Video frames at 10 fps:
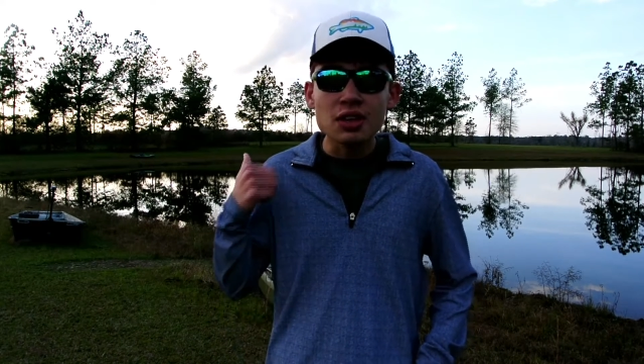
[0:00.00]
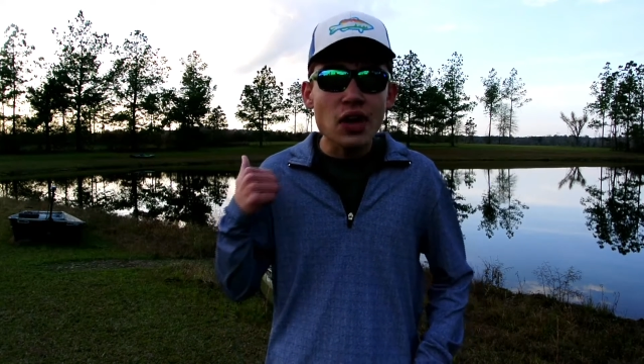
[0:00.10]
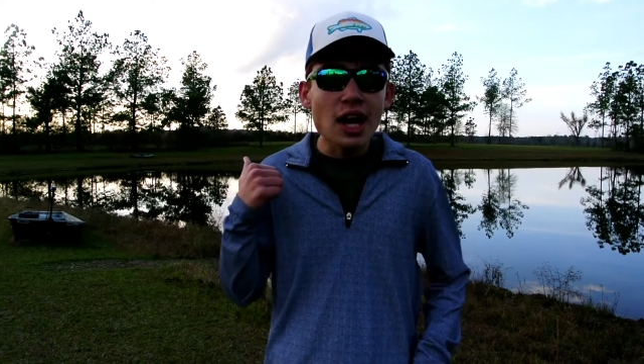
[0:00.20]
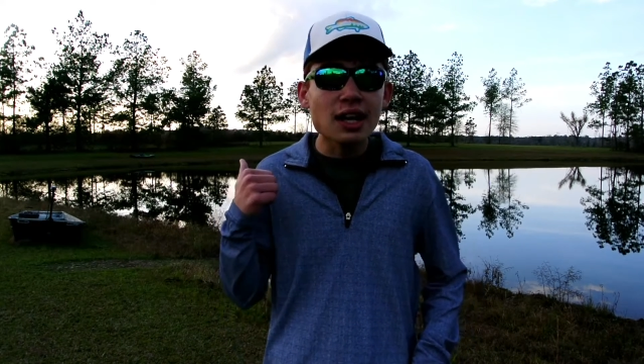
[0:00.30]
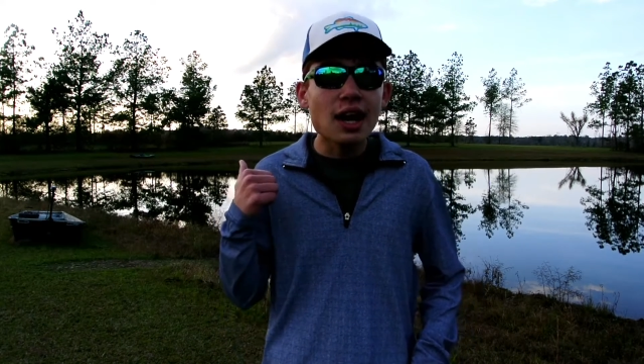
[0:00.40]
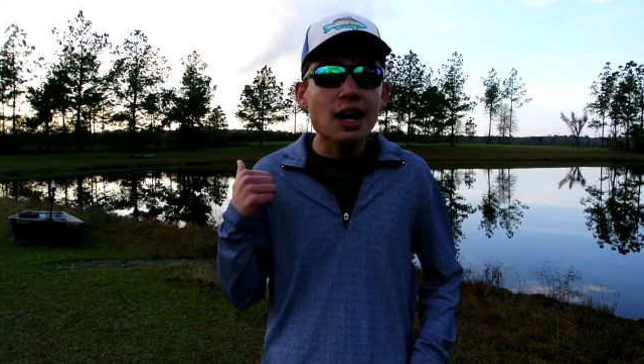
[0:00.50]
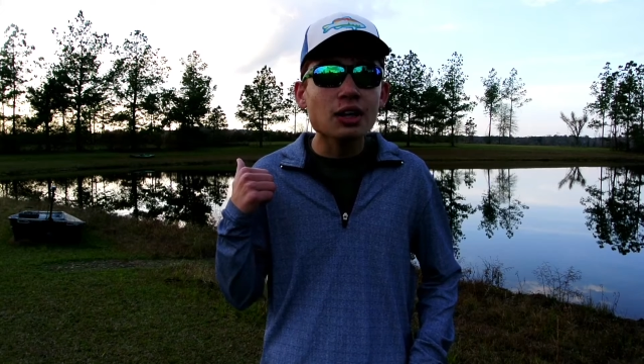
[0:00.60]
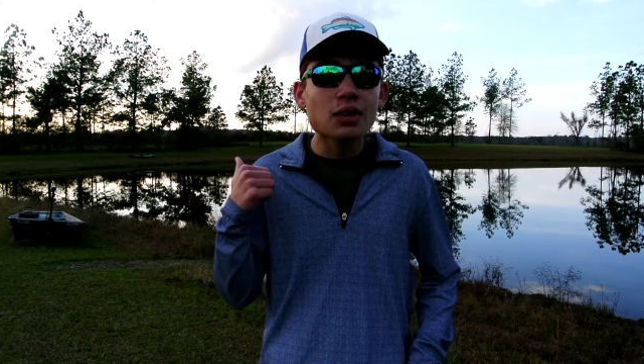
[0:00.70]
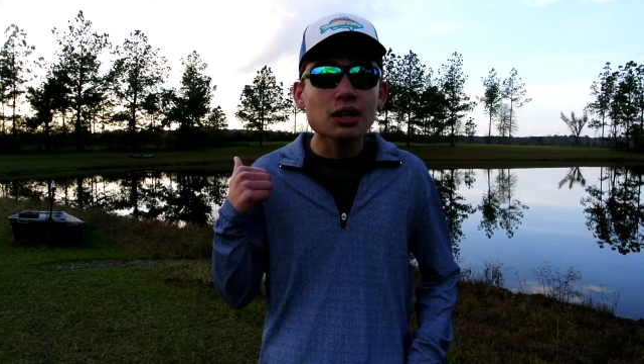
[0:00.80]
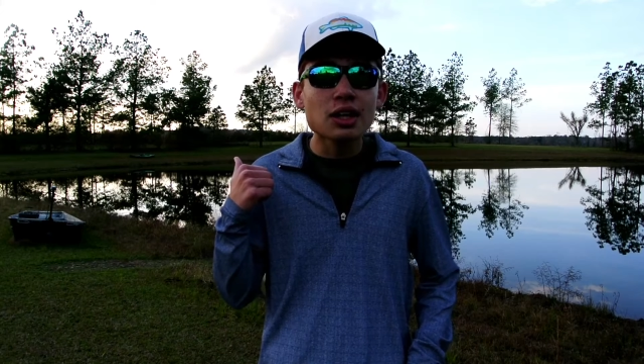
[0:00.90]
that
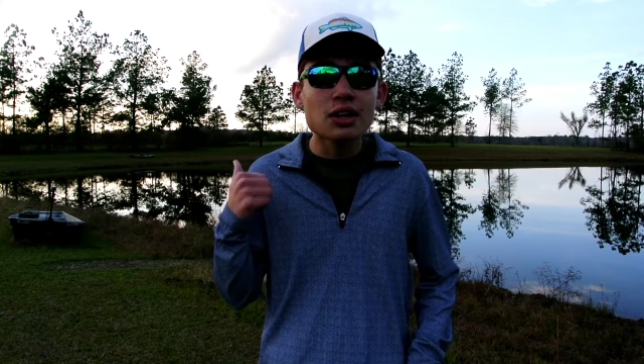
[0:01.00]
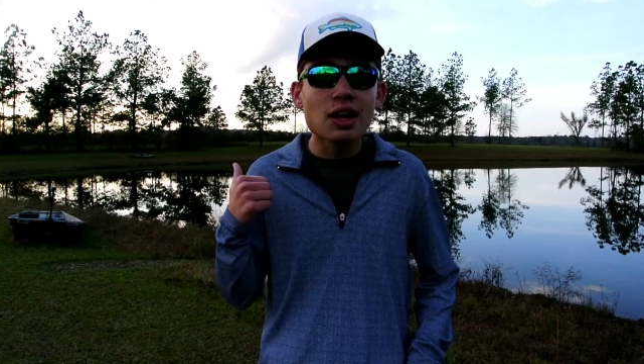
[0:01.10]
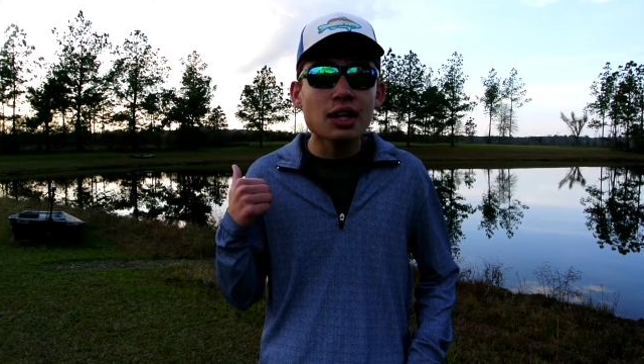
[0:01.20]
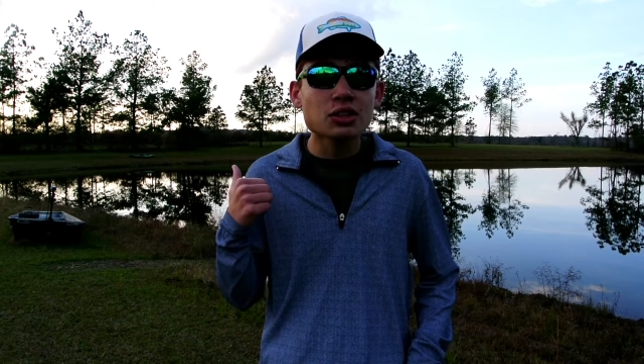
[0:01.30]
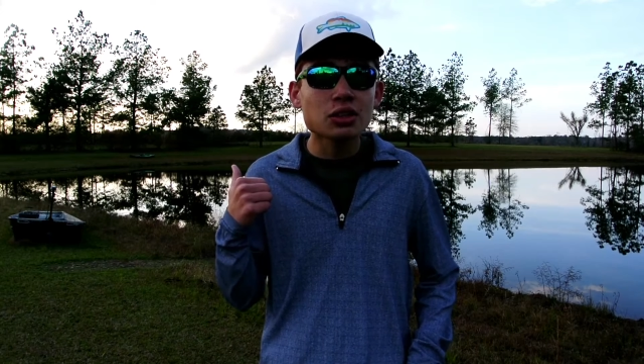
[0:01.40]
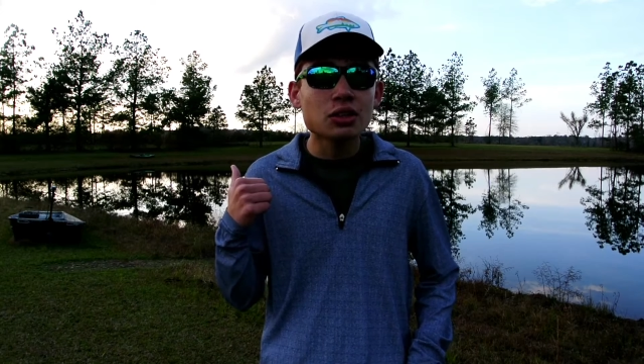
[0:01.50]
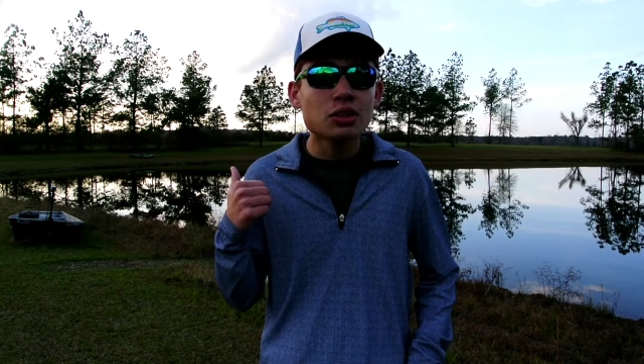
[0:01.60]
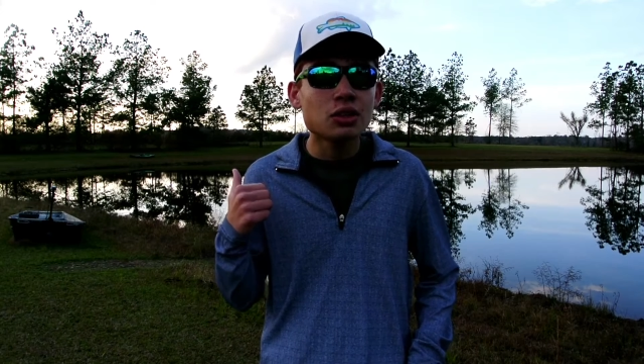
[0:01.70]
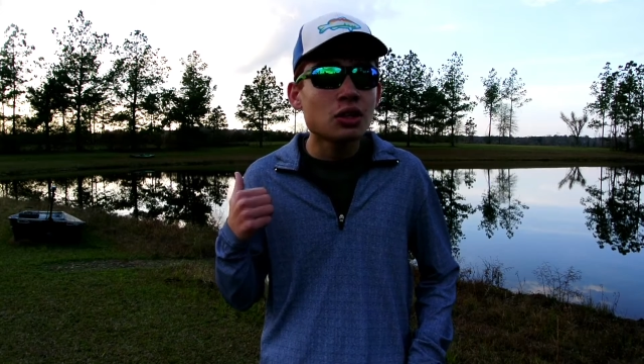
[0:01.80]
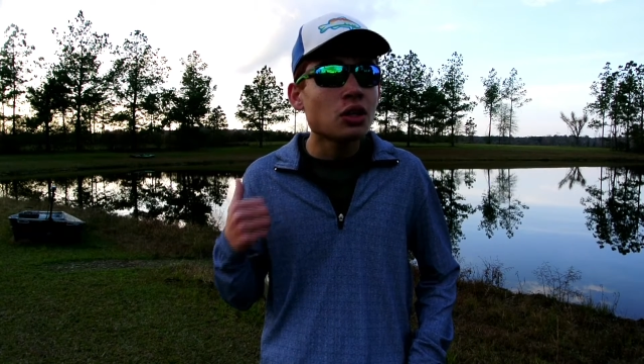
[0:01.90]
kayak right there actually
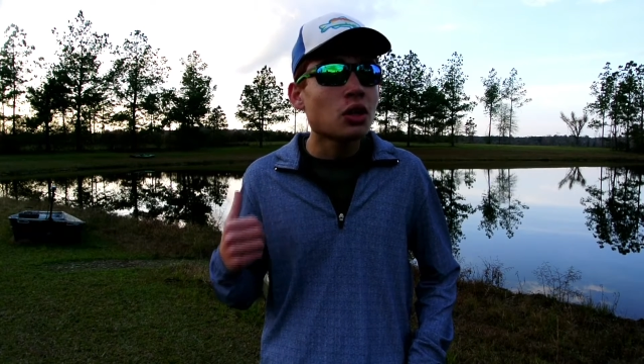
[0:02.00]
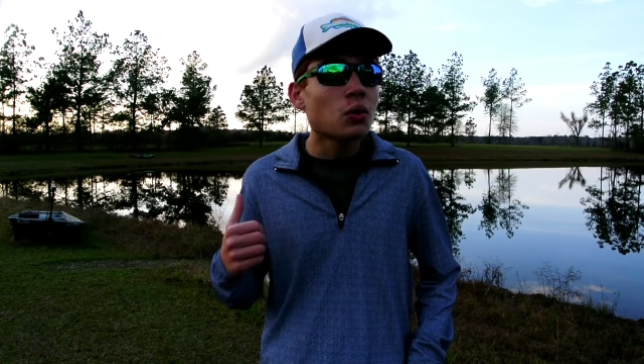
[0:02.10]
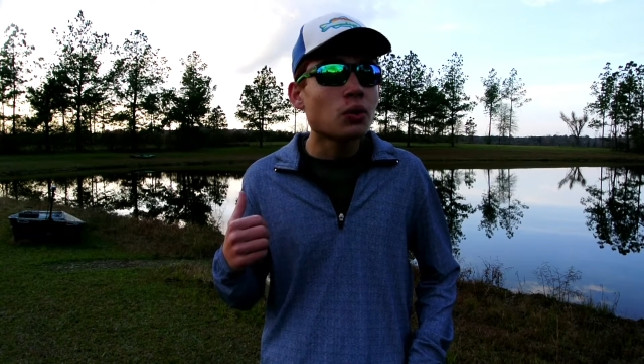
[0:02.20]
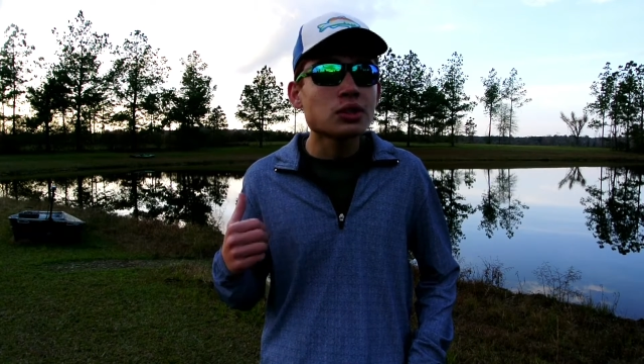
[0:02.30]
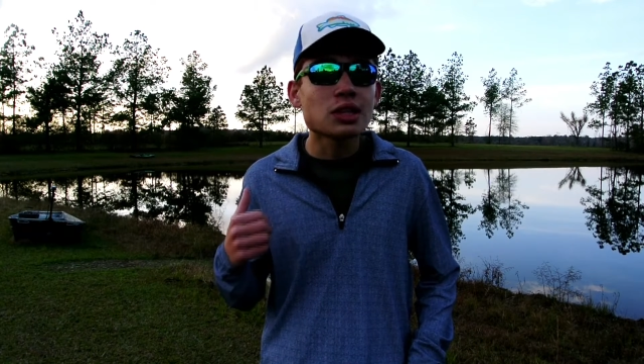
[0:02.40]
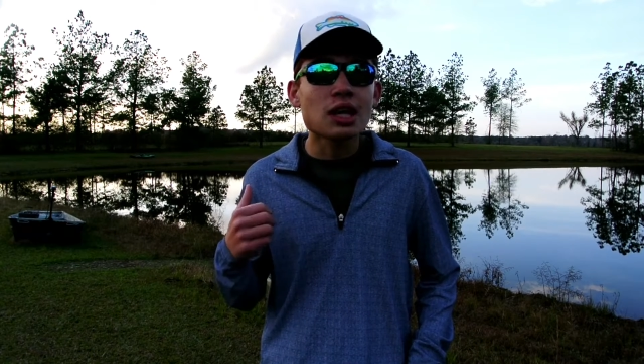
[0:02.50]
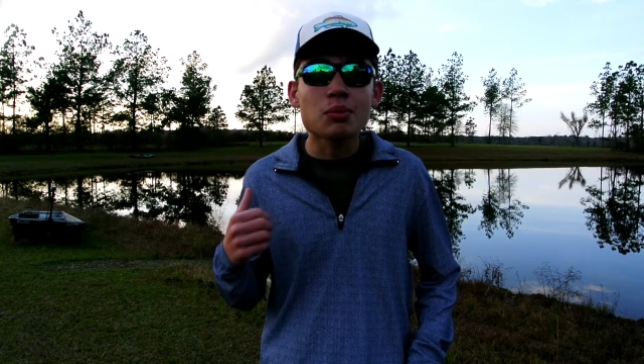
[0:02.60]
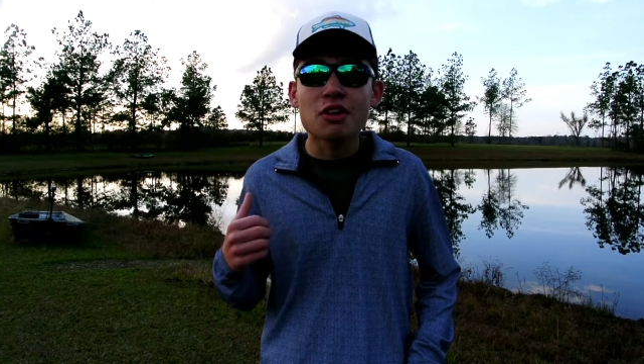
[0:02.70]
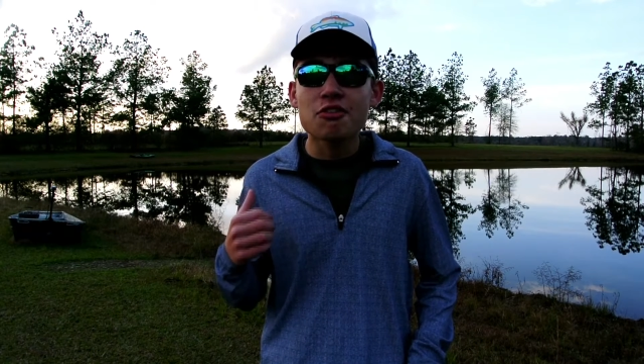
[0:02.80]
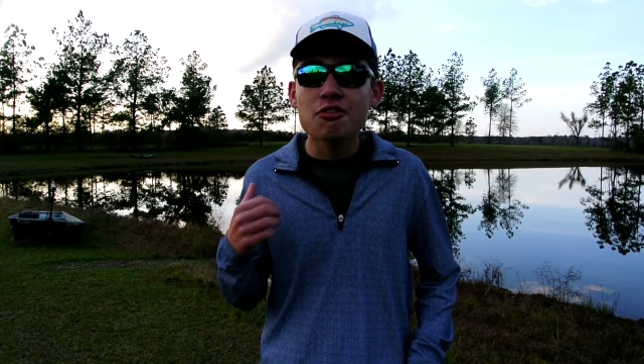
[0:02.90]
was like
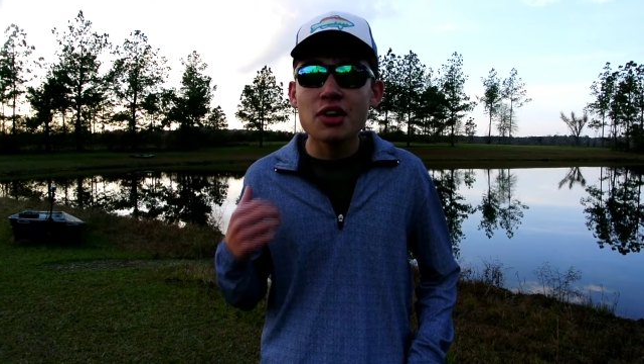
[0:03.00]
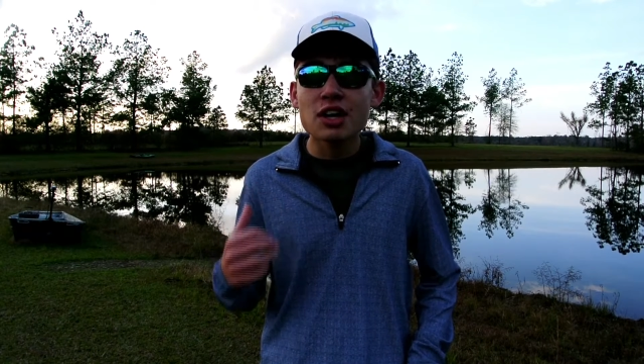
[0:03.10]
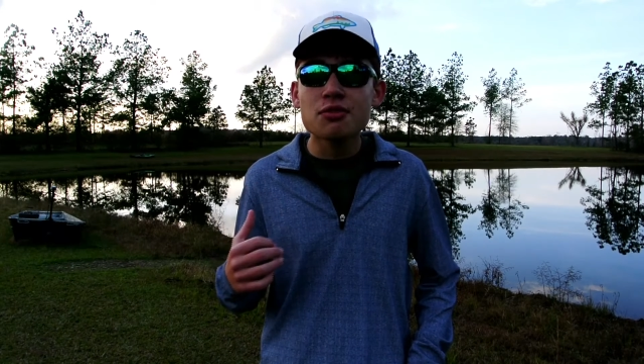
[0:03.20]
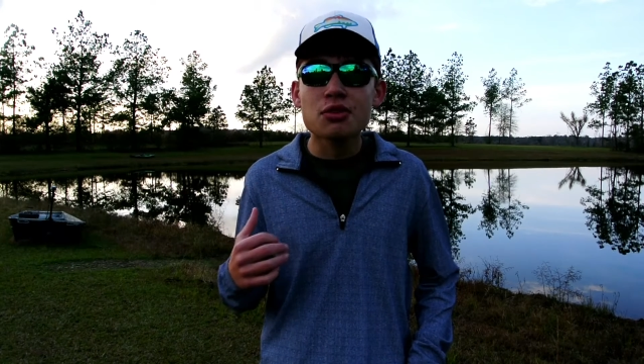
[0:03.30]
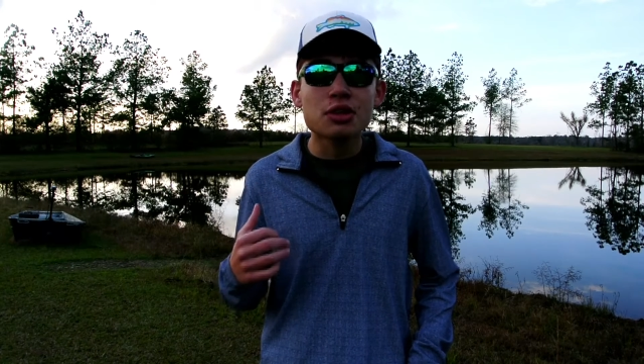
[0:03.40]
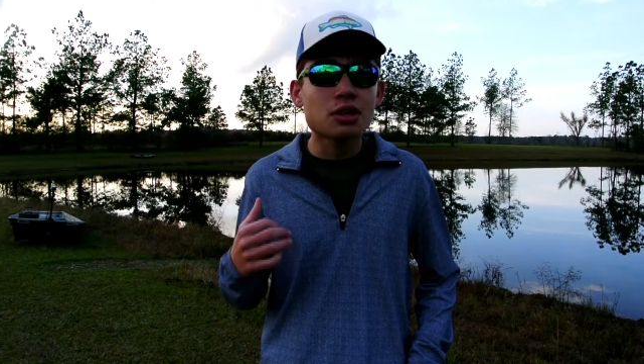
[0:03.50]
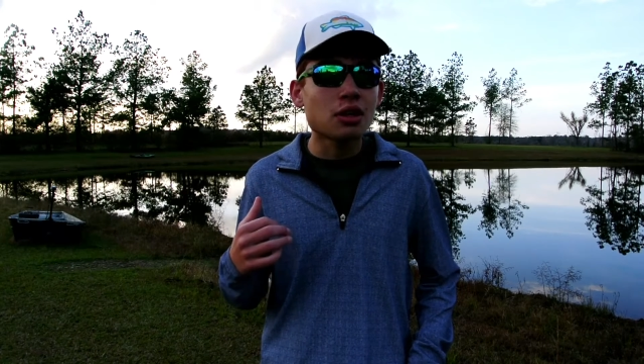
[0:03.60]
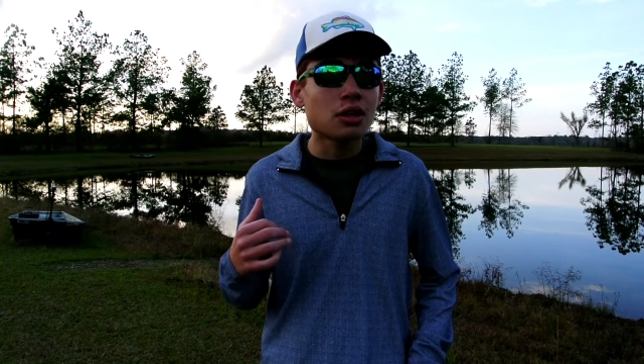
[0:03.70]
my favorite,